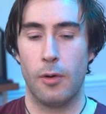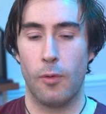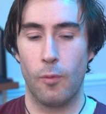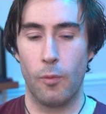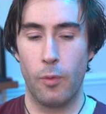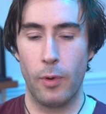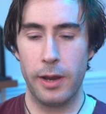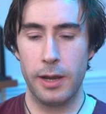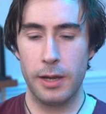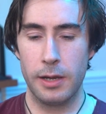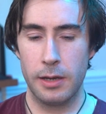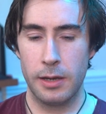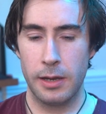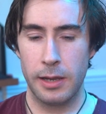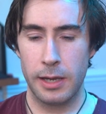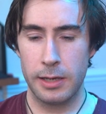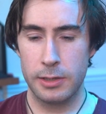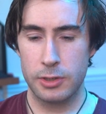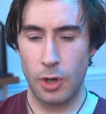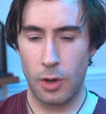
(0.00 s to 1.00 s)
When
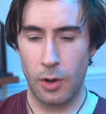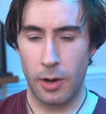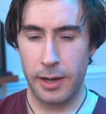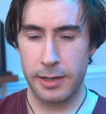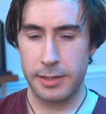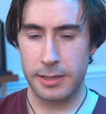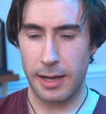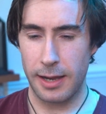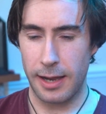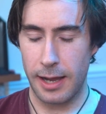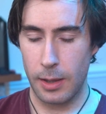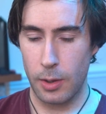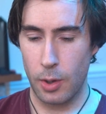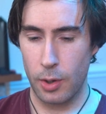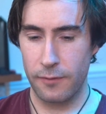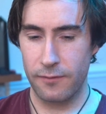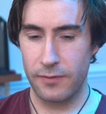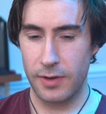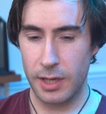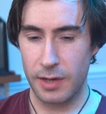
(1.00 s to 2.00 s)
he died, a lot
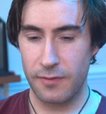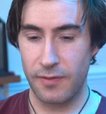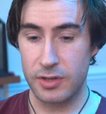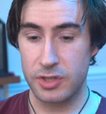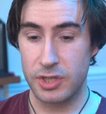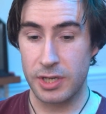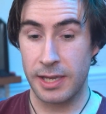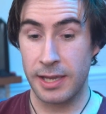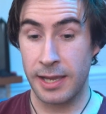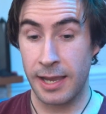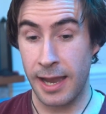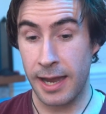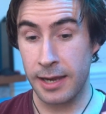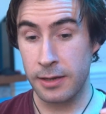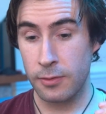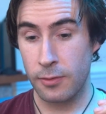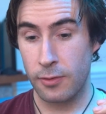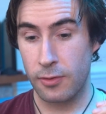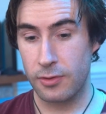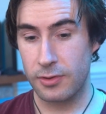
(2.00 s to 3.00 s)
of negative energy he
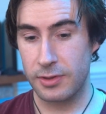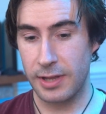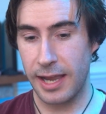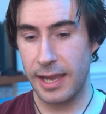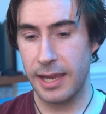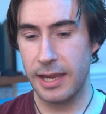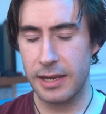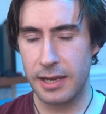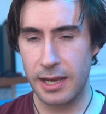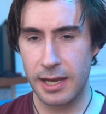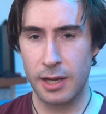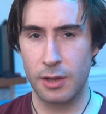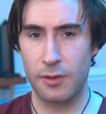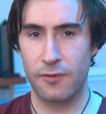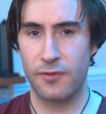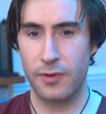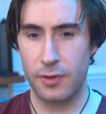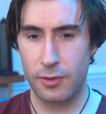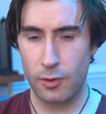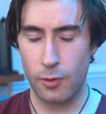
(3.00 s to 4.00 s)
had stayed in his
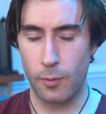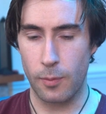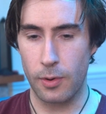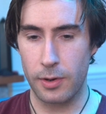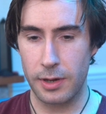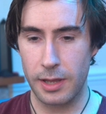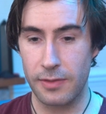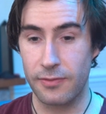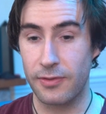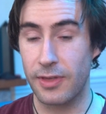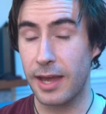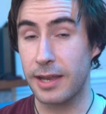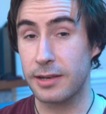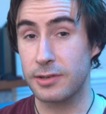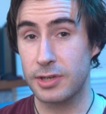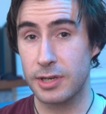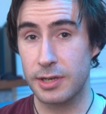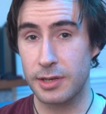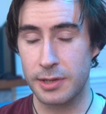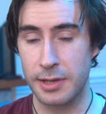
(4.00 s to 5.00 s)
physical body. That
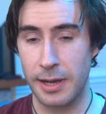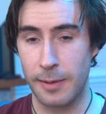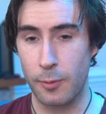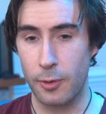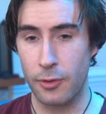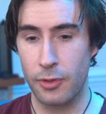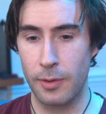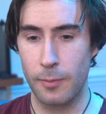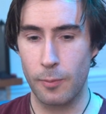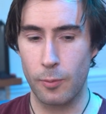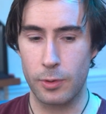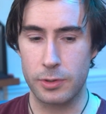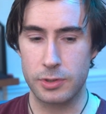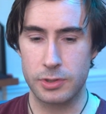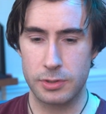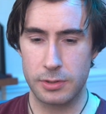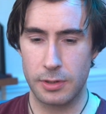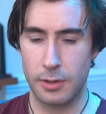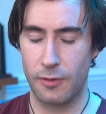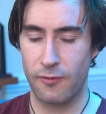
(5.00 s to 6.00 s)
didn't come with him,
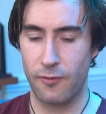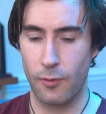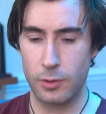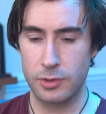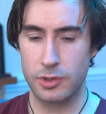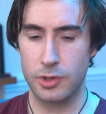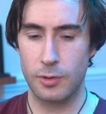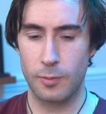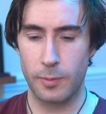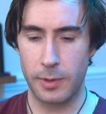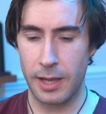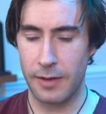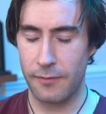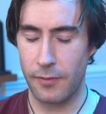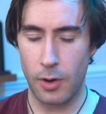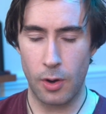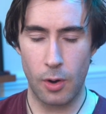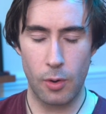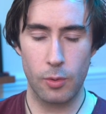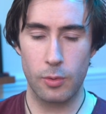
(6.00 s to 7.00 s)
which is fortunate. We have
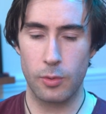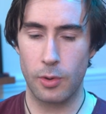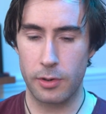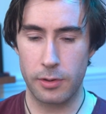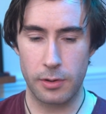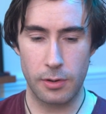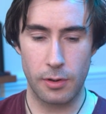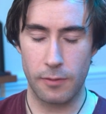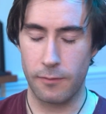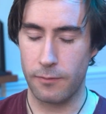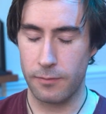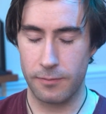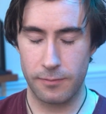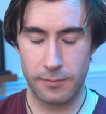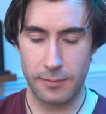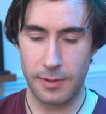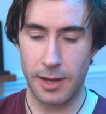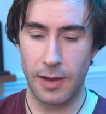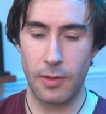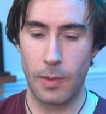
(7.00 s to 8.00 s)
a whole lot of
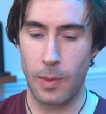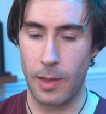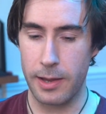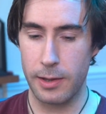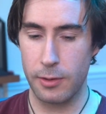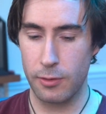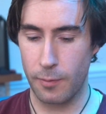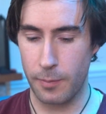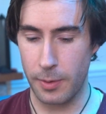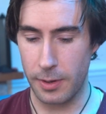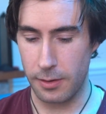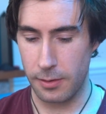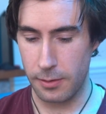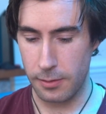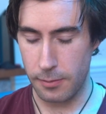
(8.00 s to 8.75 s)
other layers, but